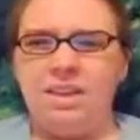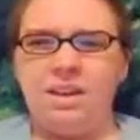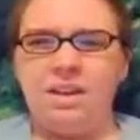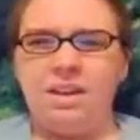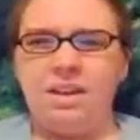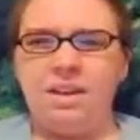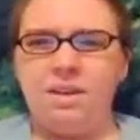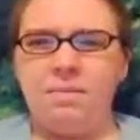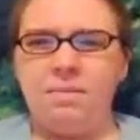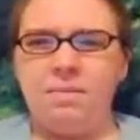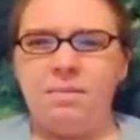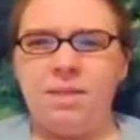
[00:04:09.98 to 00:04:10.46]
There
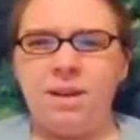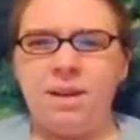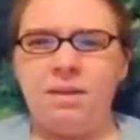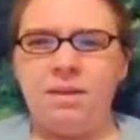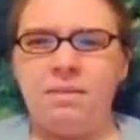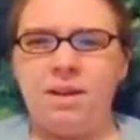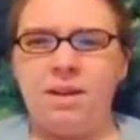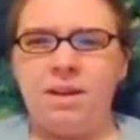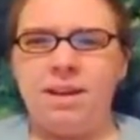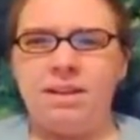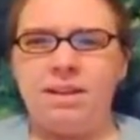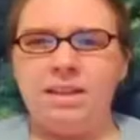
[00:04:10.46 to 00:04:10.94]
aren't
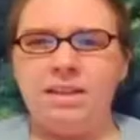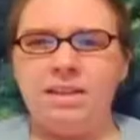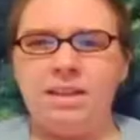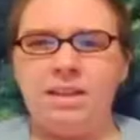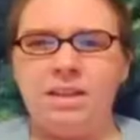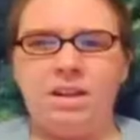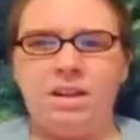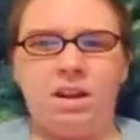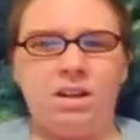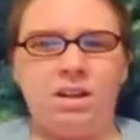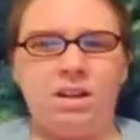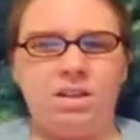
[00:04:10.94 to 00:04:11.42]
many ways
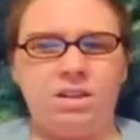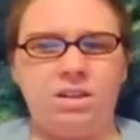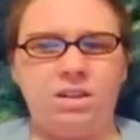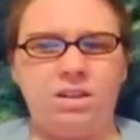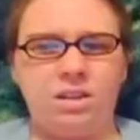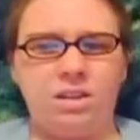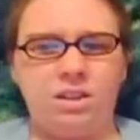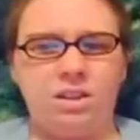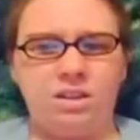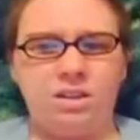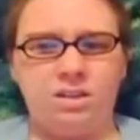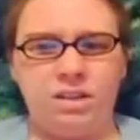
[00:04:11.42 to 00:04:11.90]
that
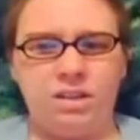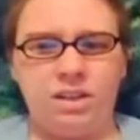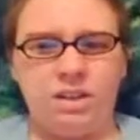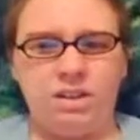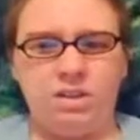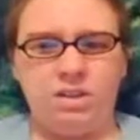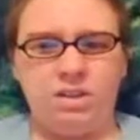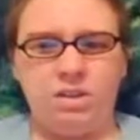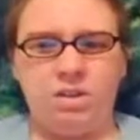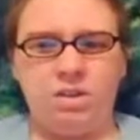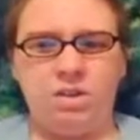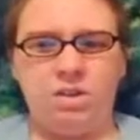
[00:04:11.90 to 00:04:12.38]
doctors can
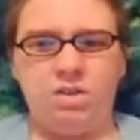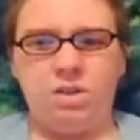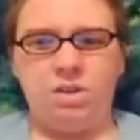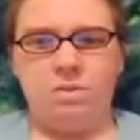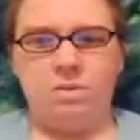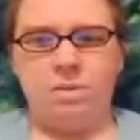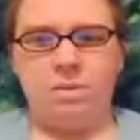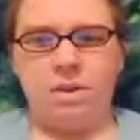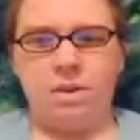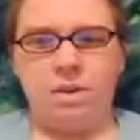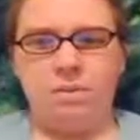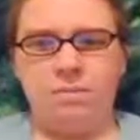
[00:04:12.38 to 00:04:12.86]
treat
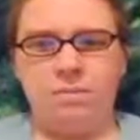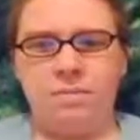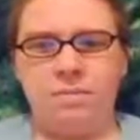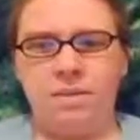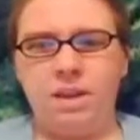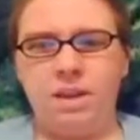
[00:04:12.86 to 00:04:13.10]
pseudotumor.